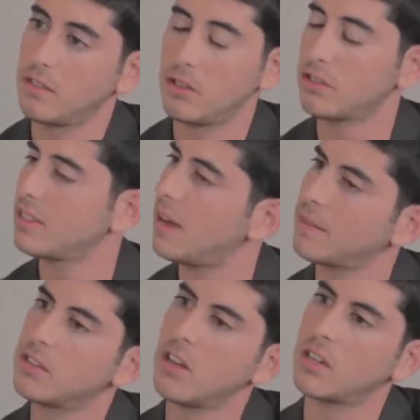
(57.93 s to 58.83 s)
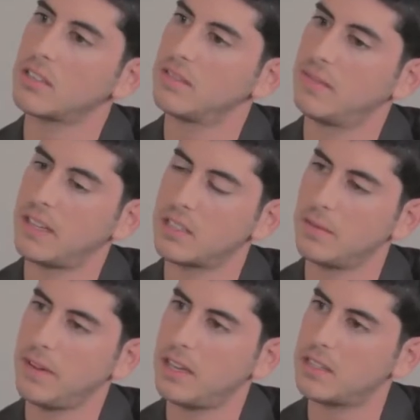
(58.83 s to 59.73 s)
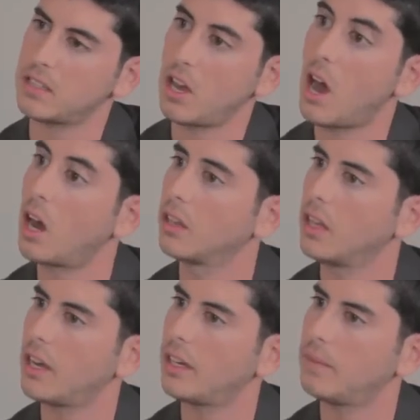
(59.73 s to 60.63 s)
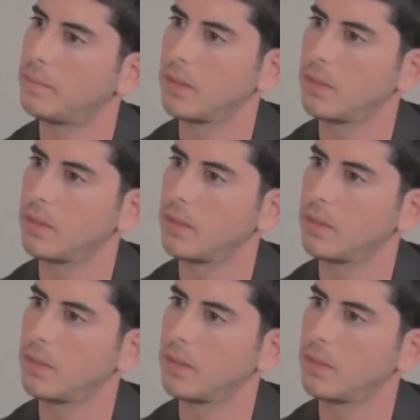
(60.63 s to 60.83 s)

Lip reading: your staff can talk face-to-face online.